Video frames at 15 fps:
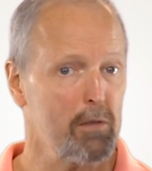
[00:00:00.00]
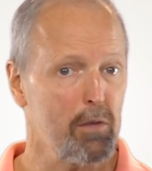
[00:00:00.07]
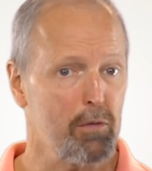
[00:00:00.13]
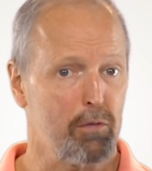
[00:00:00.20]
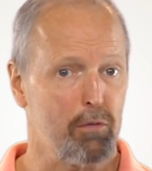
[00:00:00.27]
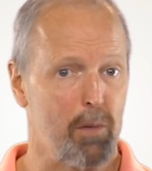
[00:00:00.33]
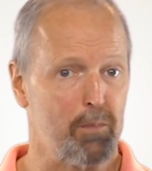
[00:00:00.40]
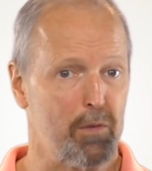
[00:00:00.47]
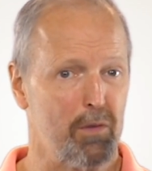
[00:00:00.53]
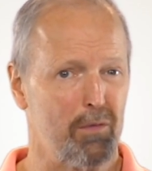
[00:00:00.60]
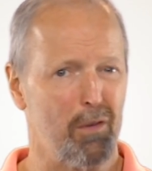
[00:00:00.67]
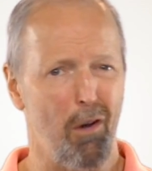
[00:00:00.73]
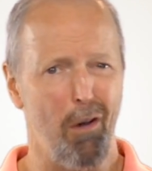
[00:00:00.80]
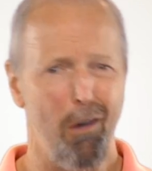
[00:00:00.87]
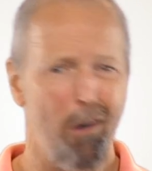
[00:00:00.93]
descriptions
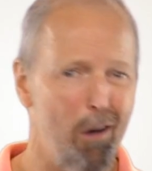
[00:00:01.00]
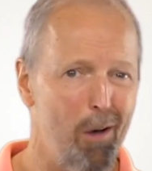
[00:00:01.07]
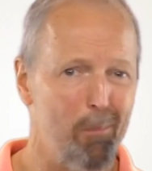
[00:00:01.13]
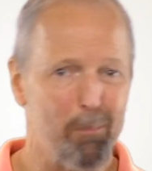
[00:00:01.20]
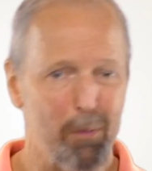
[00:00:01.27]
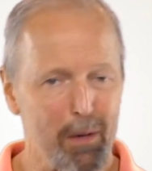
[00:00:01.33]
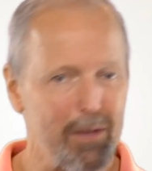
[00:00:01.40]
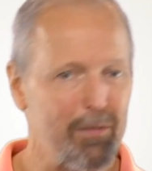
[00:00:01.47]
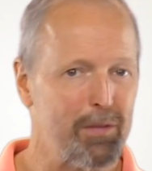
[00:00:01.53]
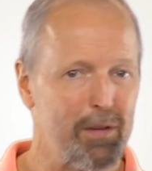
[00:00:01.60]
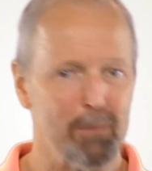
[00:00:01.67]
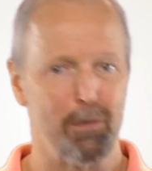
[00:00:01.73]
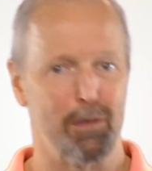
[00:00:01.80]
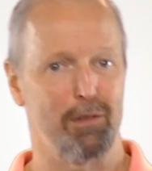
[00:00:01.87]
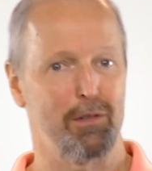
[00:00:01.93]
are all pretty
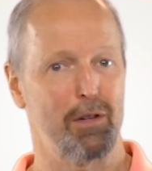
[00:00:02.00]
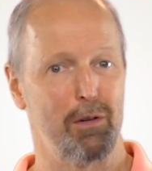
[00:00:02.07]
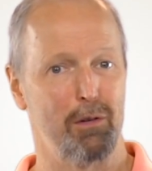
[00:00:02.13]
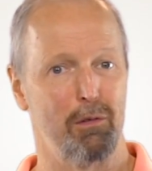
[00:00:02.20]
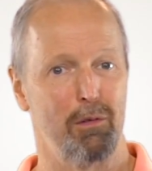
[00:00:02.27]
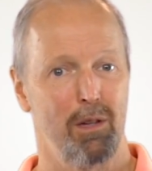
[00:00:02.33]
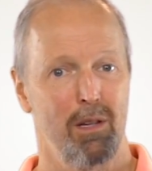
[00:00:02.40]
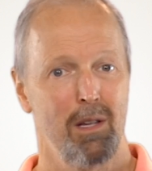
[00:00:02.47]
similar too.